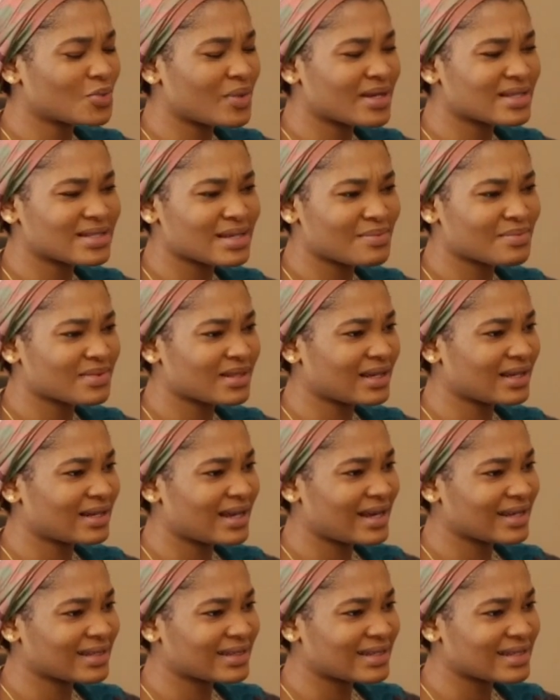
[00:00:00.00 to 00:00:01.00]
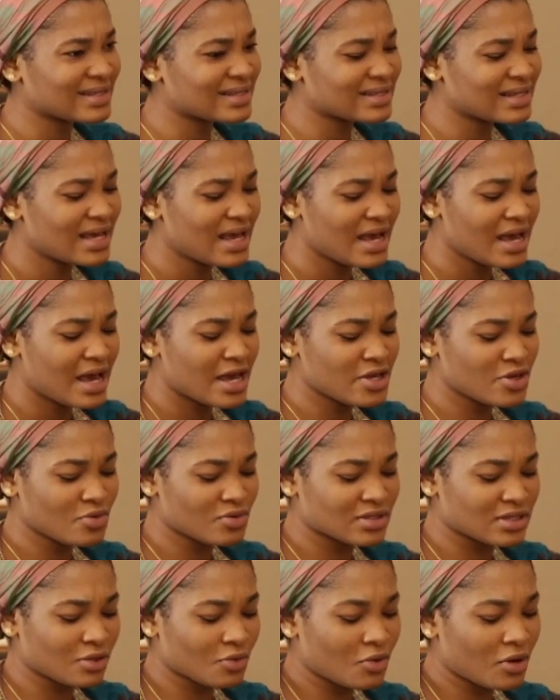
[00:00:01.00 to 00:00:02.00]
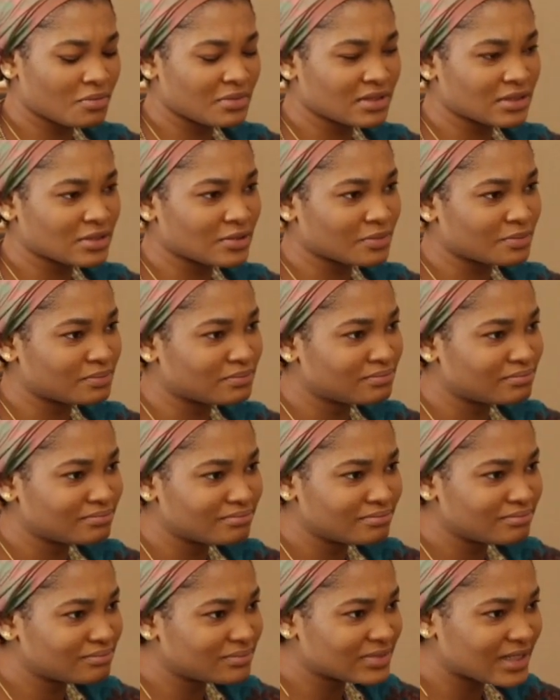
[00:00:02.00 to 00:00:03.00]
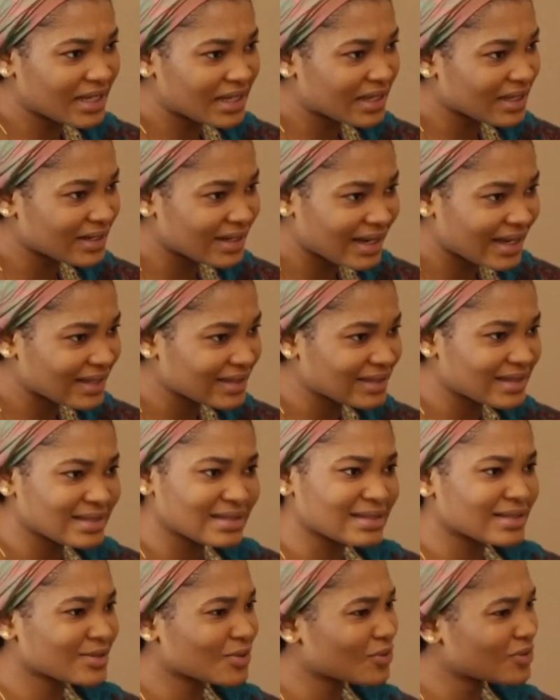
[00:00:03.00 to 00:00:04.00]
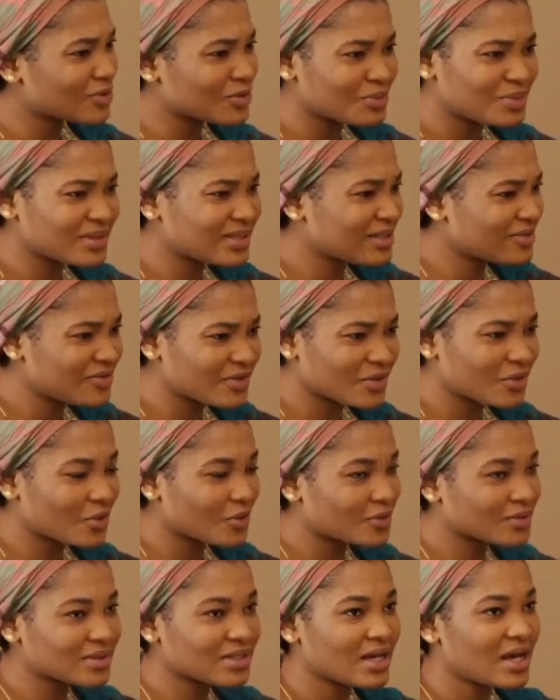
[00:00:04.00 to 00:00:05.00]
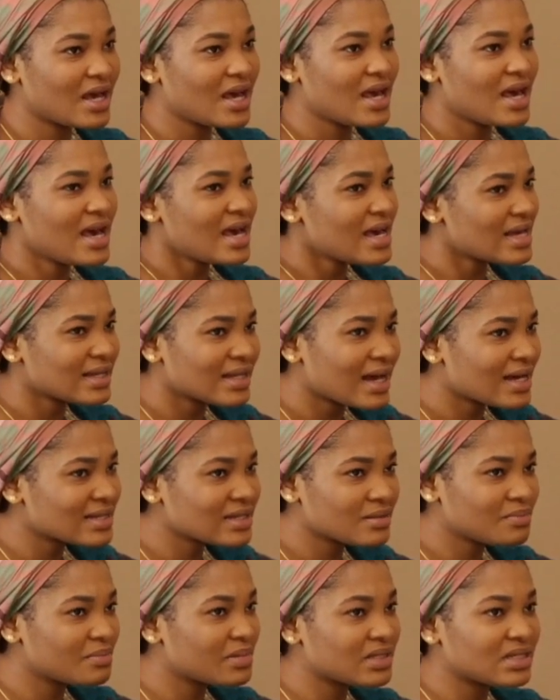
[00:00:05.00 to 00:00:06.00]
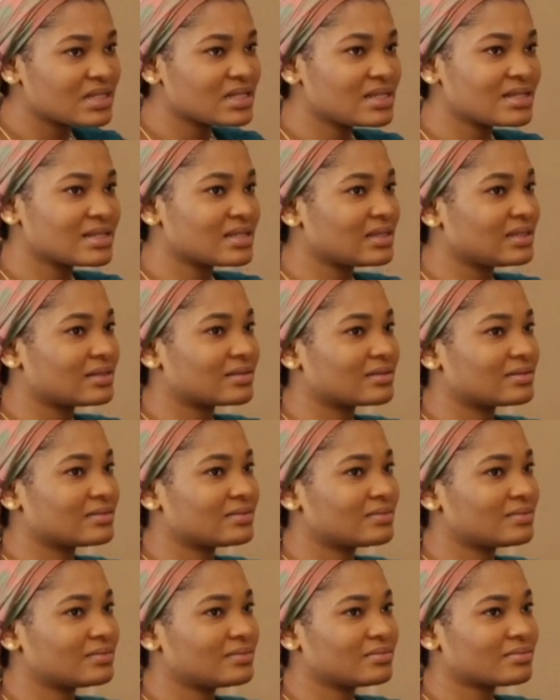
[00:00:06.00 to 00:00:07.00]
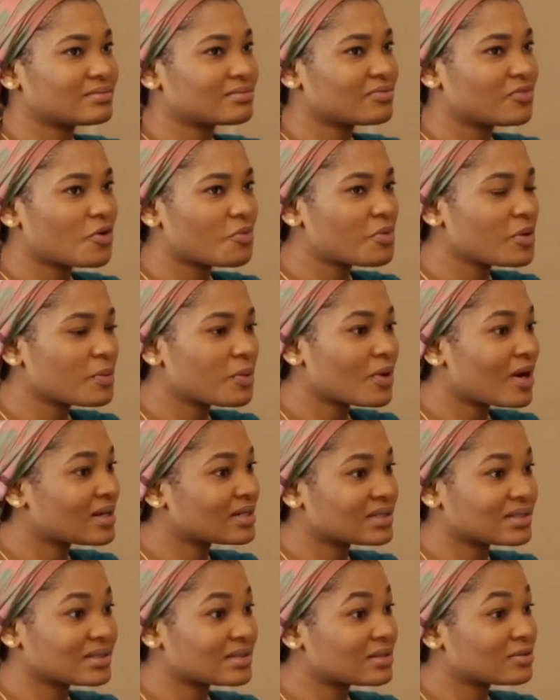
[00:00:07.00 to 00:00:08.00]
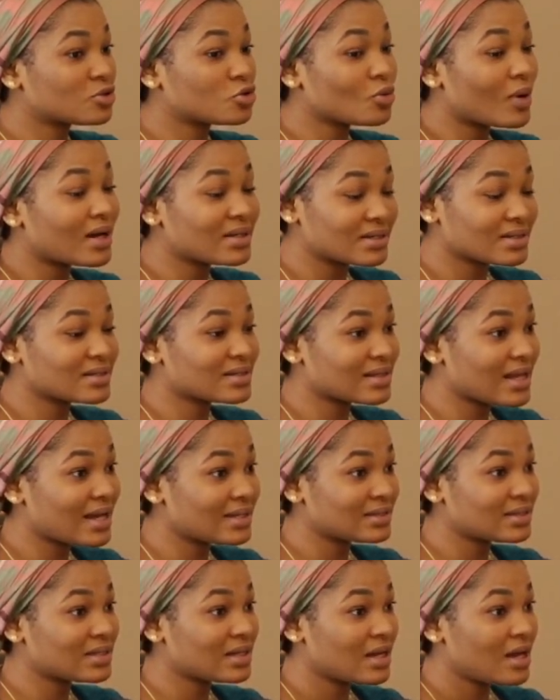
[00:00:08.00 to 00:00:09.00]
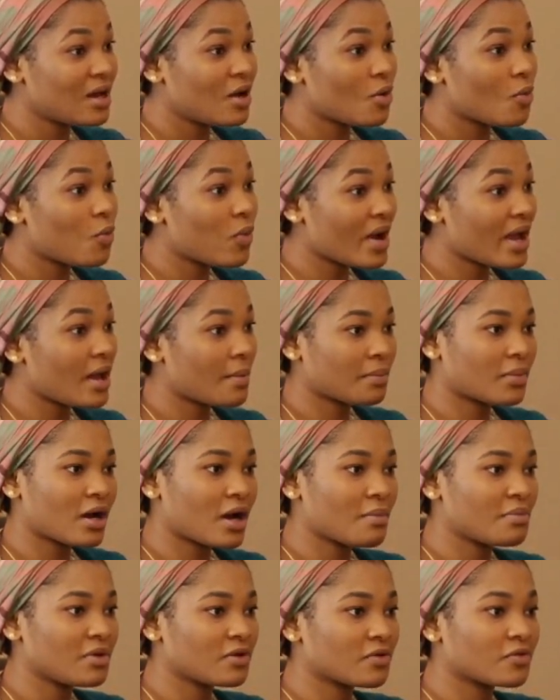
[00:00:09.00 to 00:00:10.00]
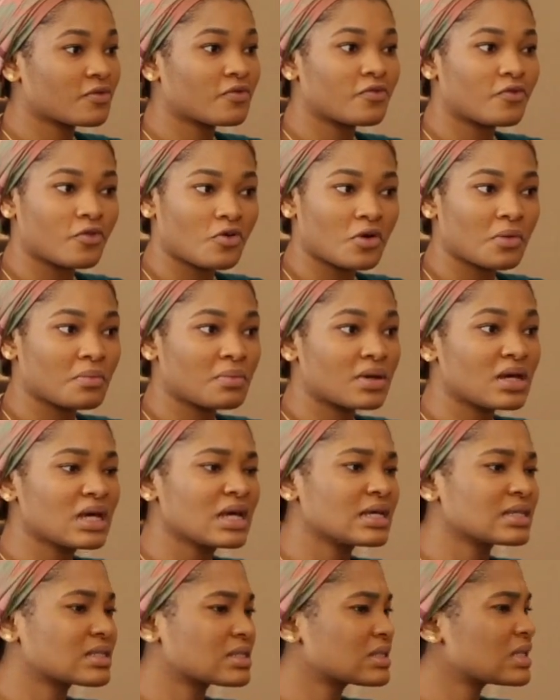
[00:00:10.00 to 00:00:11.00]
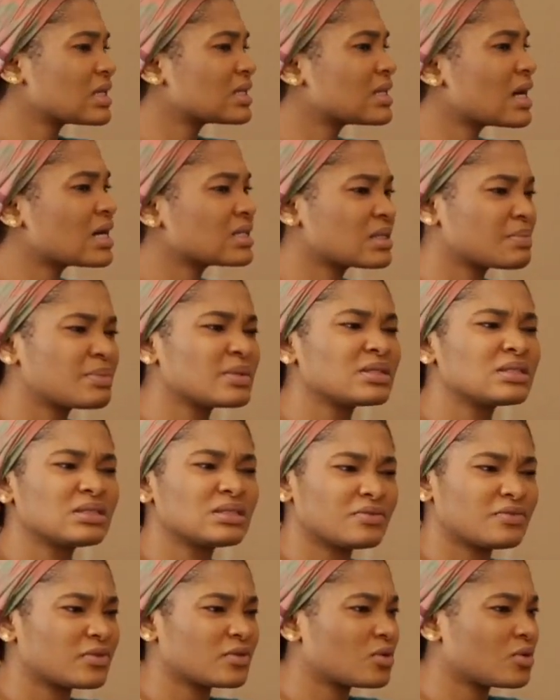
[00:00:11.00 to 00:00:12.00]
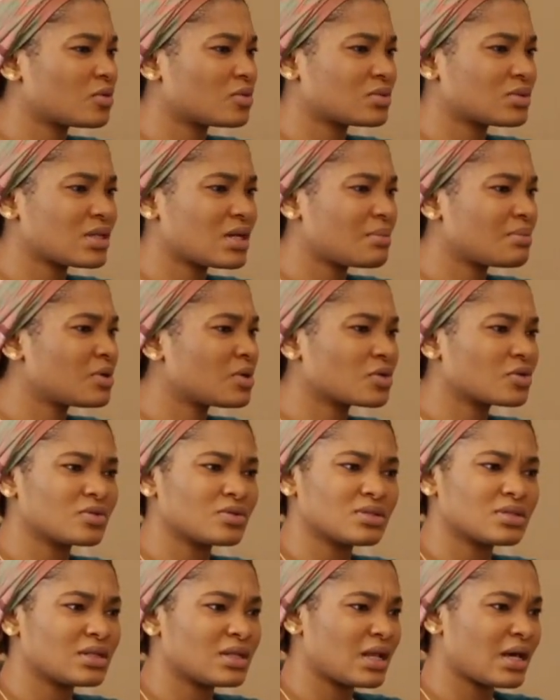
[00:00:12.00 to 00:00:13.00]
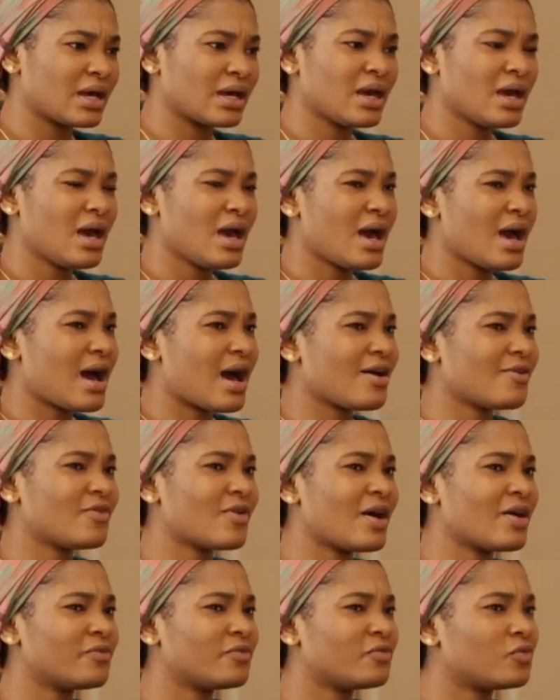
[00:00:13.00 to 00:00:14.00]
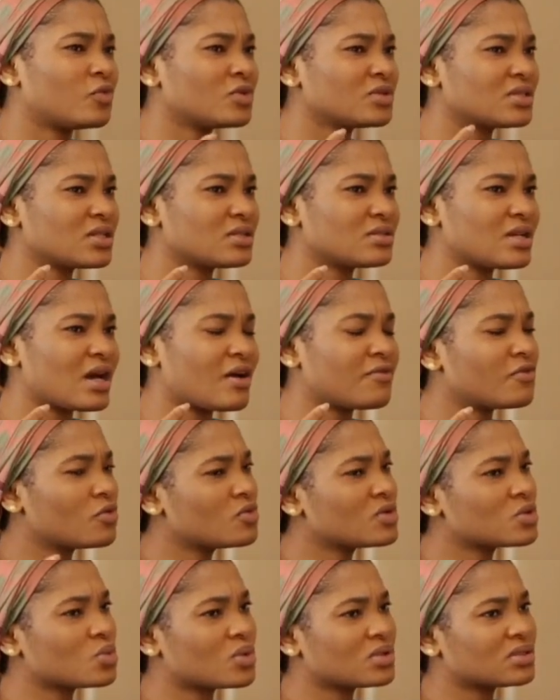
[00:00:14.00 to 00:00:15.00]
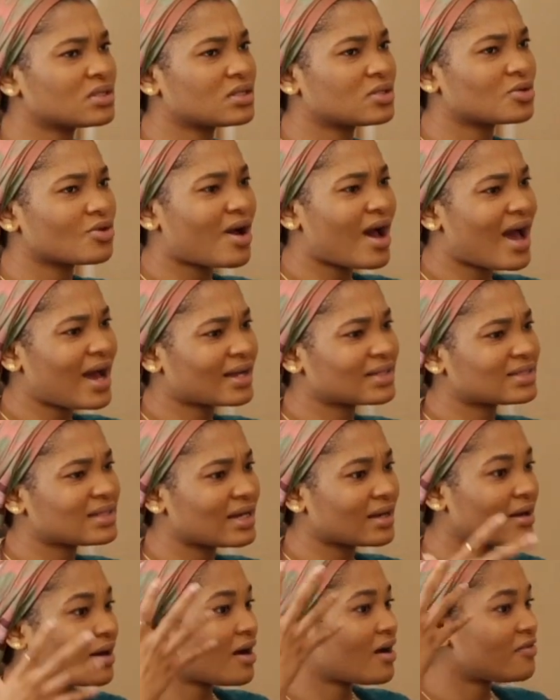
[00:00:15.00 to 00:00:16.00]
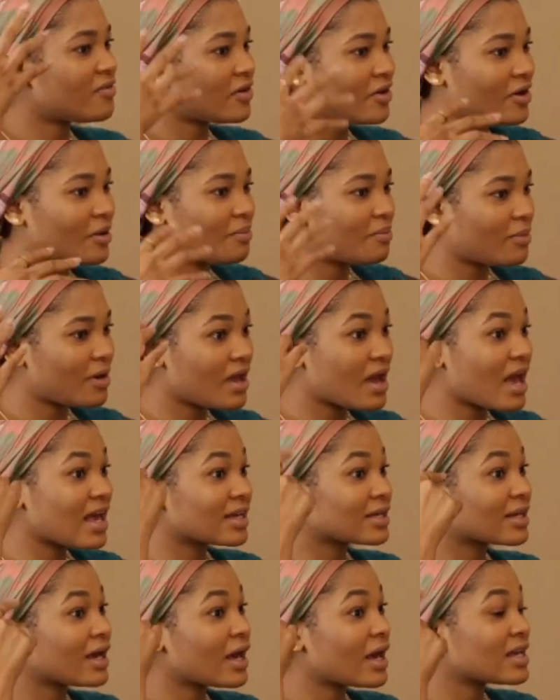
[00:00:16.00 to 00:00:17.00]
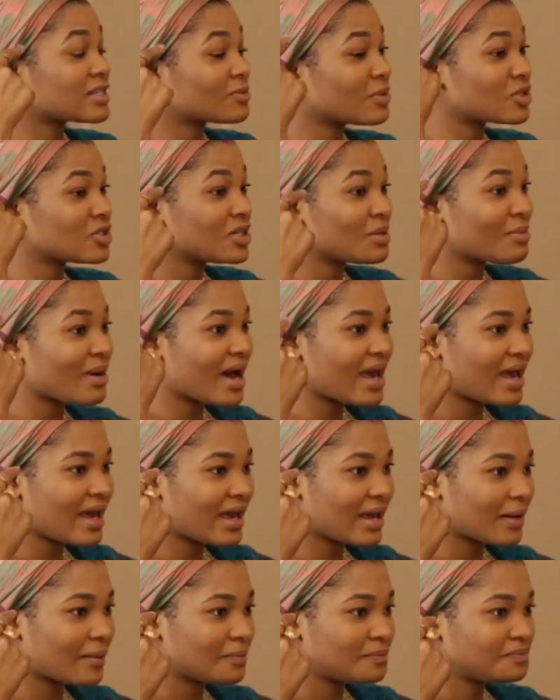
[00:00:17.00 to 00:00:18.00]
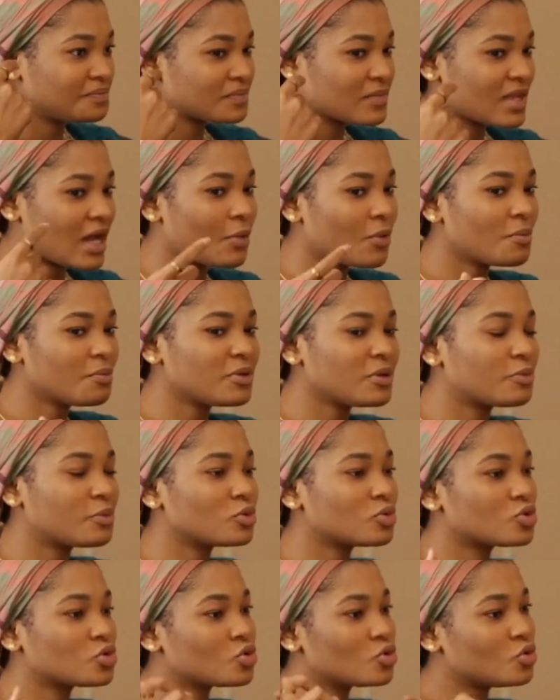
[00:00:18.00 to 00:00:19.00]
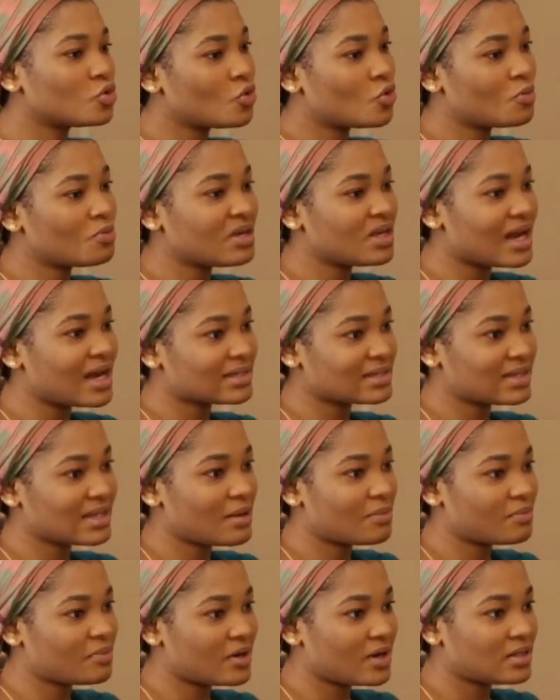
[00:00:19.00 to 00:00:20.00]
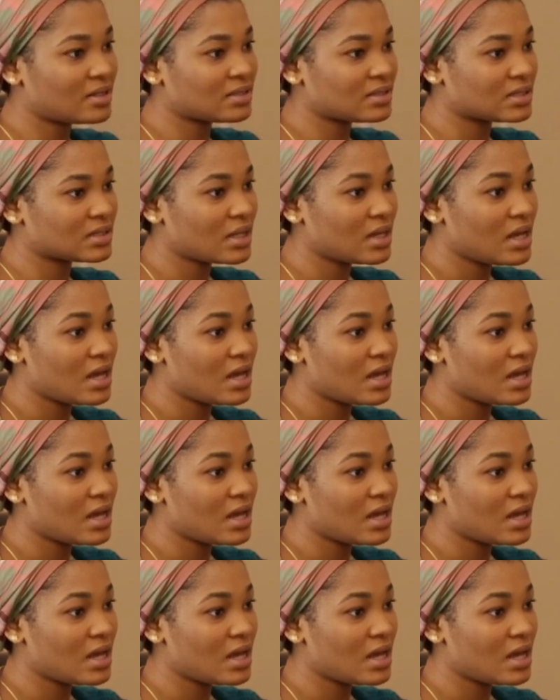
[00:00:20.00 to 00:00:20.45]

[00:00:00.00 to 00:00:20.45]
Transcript: wear something like this, and you still want me to take it like this, it's going to be difficult. It hasn't been easy for people to understand where I'm coming from. It has been difficult. I'm not going to lie. I've always wanted to act and cover up, especially my hair. I want people to know me as that brand.